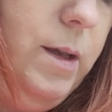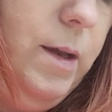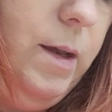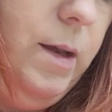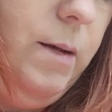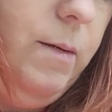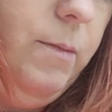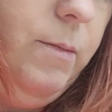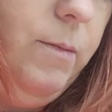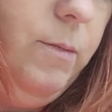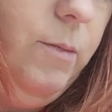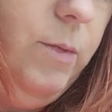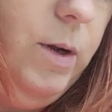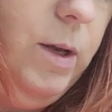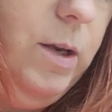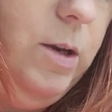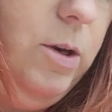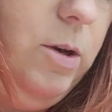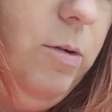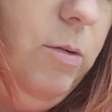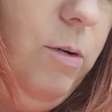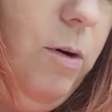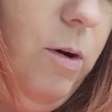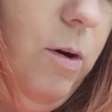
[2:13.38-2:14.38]
thing when
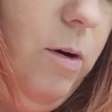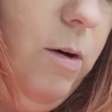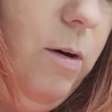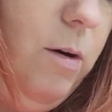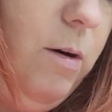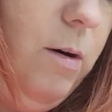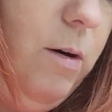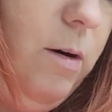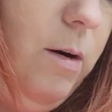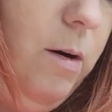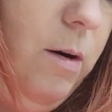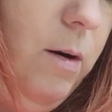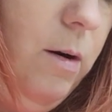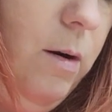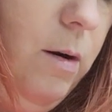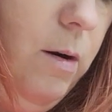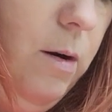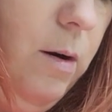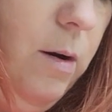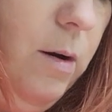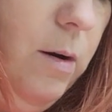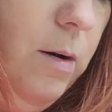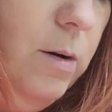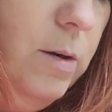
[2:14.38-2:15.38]
you are
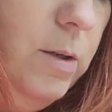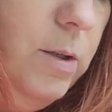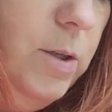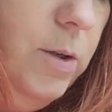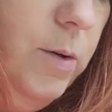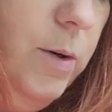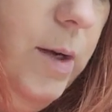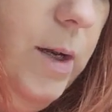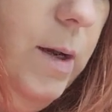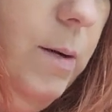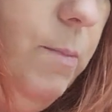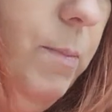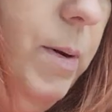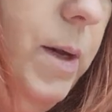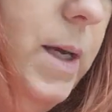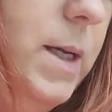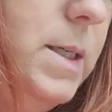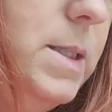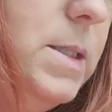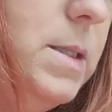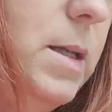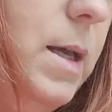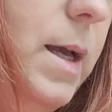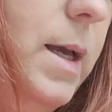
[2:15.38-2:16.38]
doing a
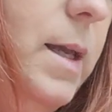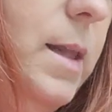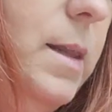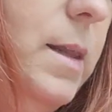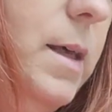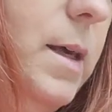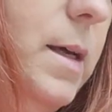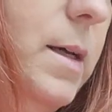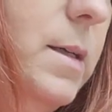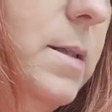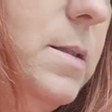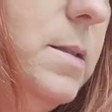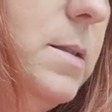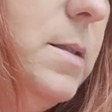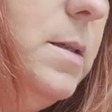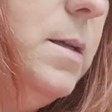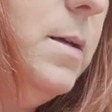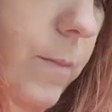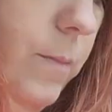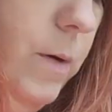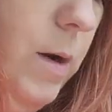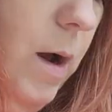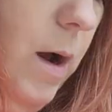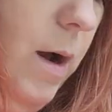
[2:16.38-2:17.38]
piece like this,
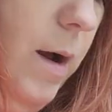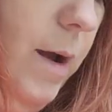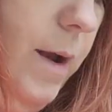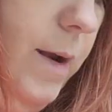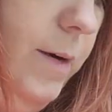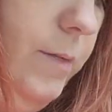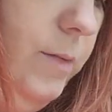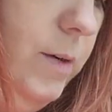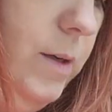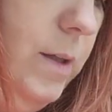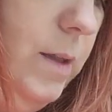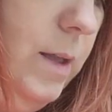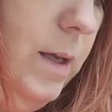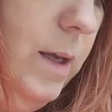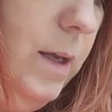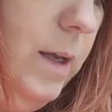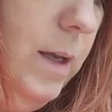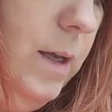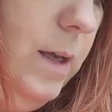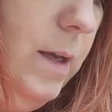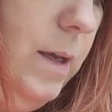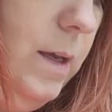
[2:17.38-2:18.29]
not everything